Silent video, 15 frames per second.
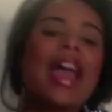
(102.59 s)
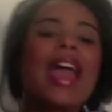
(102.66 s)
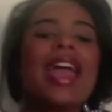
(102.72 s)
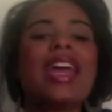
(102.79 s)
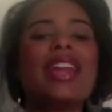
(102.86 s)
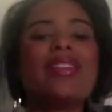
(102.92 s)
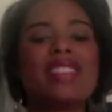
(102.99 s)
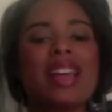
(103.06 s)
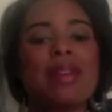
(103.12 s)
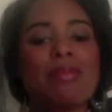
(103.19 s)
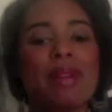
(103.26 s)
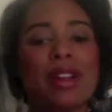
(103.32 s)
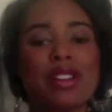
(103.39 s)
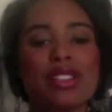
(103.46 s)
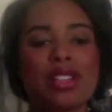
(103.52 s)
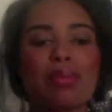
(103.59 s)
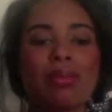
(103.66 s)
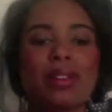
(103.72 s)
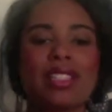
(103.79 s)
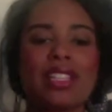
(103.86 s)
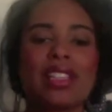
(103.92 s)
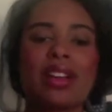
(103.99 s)
8 of 10 bettors are
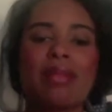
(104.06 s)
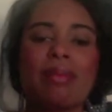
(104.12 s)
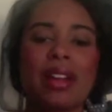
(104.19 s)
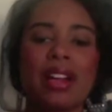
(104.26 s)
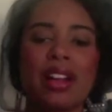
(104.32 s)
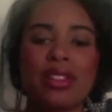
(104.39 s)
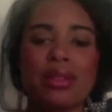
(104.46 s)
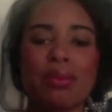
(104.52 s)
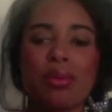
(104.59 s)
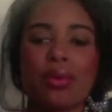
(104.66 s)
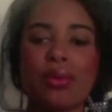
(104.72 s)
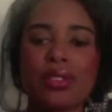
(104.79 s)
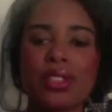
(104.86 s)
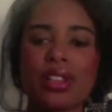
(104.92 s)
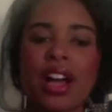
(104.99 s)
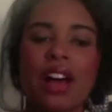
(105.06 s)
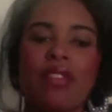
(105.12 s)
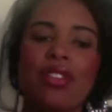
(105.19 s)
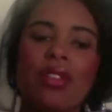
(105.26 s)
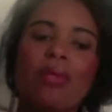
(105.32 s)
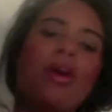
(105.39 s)
placing their money on the Bulls to cover,